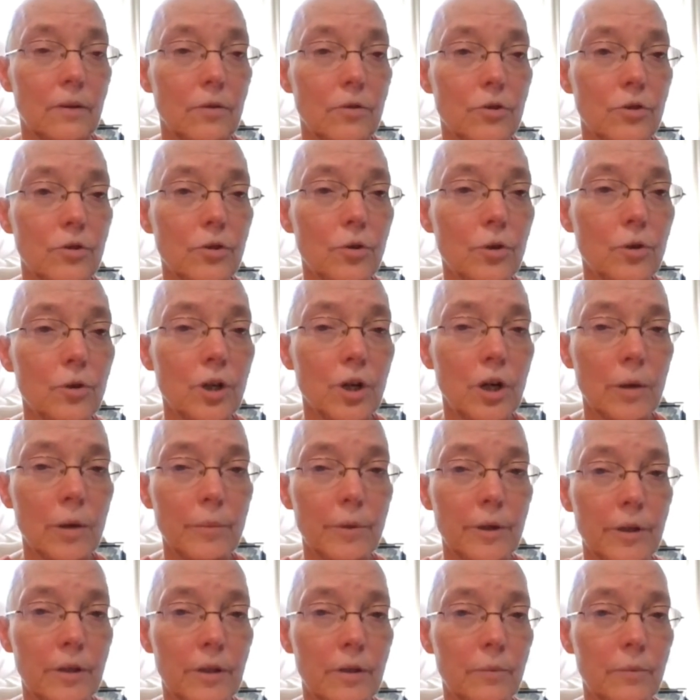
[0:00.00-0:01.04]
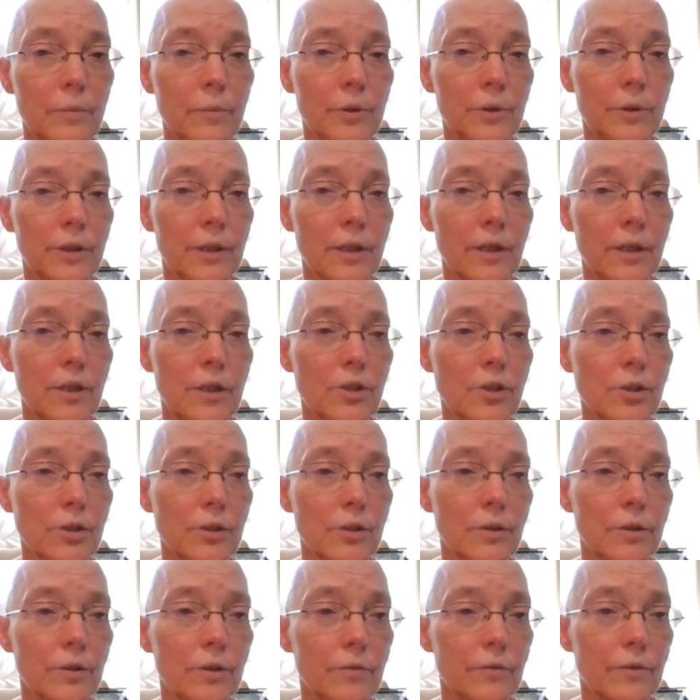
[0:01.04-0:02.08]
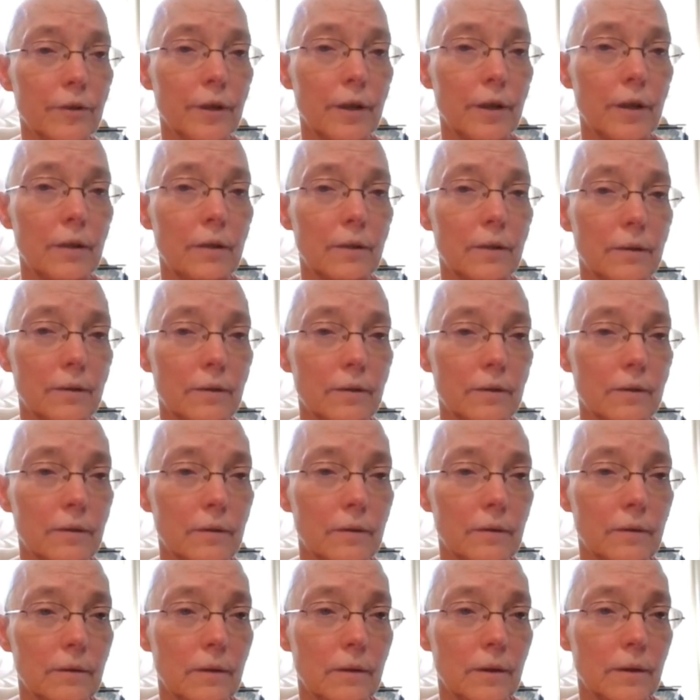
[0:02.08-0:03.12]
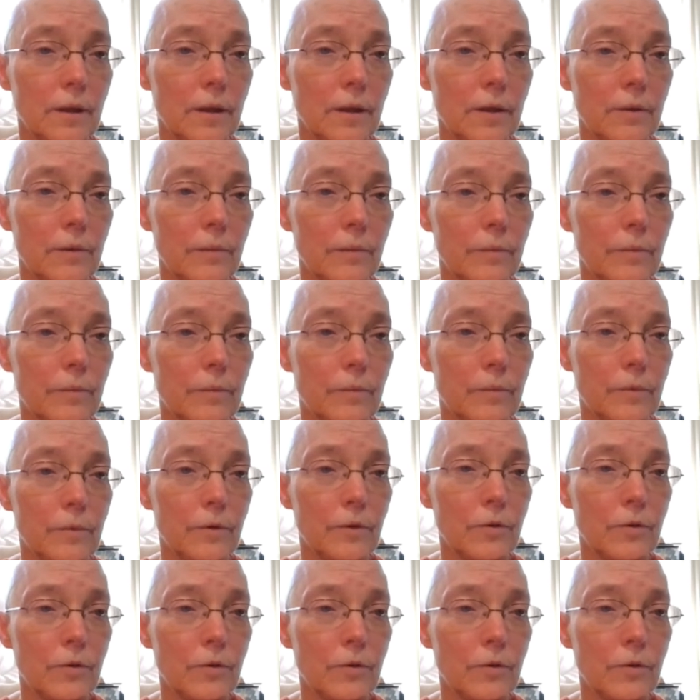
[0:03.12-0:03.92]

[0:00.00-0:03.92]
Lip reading: There's no karmic implication of that.